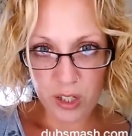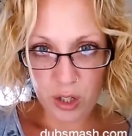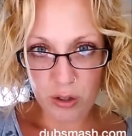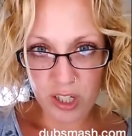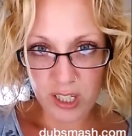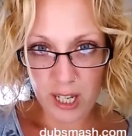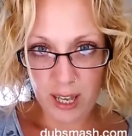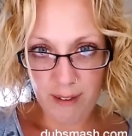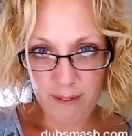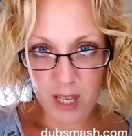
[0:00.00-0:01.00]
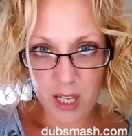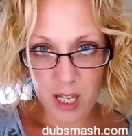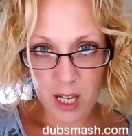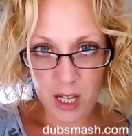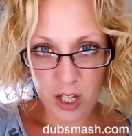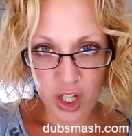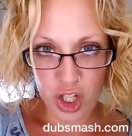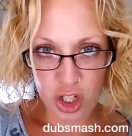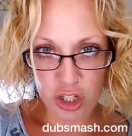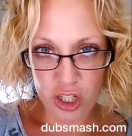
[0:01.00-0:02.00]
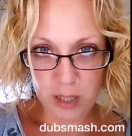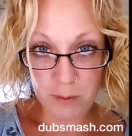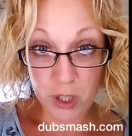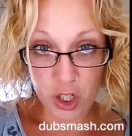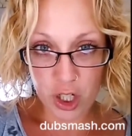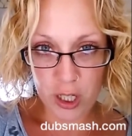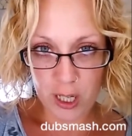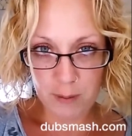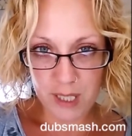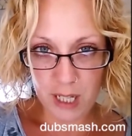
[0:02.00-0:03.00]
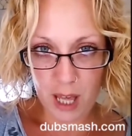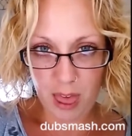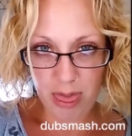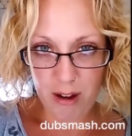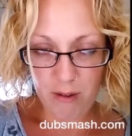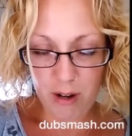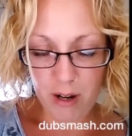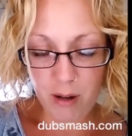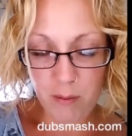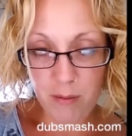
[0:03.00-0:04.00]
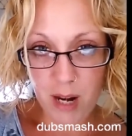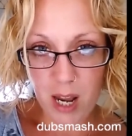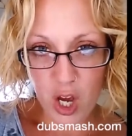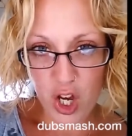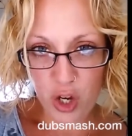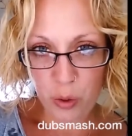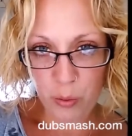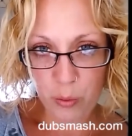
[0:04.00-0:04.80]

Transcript: don't you, Steve? You just put your lips together and blow.